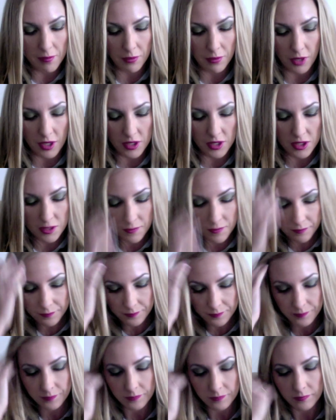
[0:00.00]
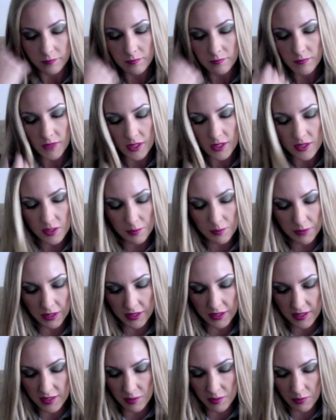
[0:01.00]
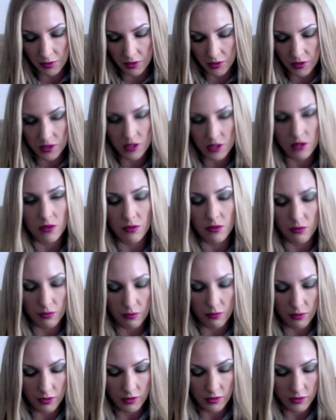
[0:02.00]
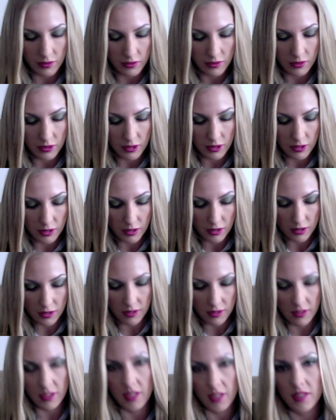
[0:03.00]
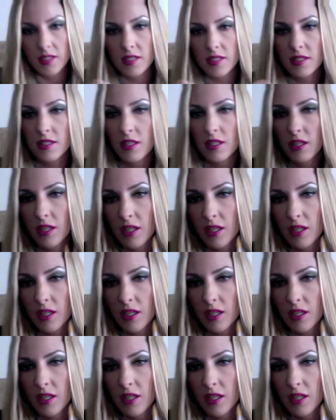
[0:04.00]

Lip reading: brush, something similar to this,